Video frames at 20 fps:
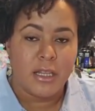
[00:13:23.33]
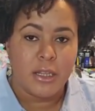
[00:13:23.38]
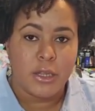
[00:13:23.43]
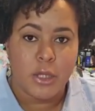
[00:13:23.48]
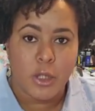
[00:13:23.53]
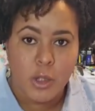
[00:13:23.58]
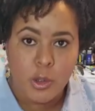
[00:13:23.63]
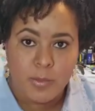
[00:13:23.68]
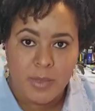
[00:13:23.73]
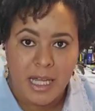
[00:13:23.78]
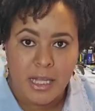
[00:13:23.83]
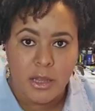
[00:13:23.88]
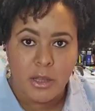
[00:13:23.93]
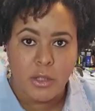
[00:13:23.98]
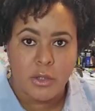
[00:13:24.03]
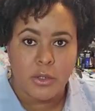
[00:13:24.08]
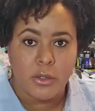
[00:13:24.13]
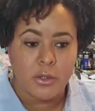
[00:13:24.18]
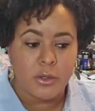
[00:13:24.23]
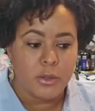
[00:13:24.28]
little by
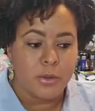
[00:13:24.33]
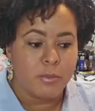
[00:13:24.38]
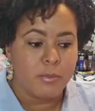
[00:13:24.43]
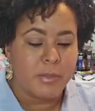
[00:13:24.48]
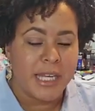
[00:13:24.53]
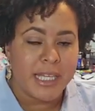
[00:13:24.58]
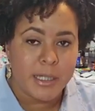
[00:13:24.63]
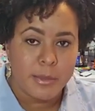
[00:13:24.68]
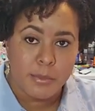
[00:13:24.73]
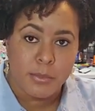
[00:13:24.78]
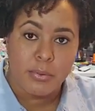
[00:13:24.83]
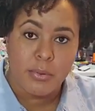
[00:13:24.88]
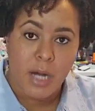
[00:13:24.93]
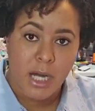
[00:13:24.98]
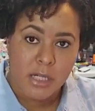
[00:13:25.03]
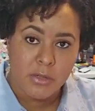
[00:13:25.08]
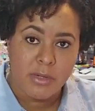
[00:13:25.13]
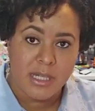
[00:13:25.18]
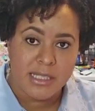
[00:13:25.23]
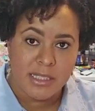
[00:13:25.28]
little, making
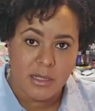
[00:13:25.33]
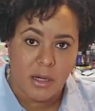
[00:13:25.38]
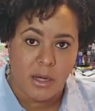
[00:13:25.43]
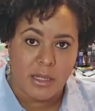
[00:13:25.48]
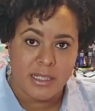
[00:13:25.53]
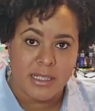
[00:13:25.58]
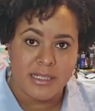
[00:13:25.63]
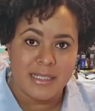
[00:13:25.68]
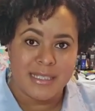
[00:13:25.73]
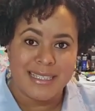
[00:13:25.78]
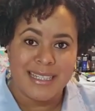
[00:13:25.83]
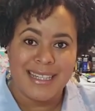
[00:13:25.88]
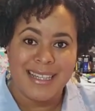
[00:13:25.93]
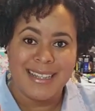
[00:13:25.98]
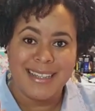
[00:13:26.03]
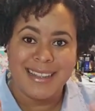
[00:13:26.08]
progress on it,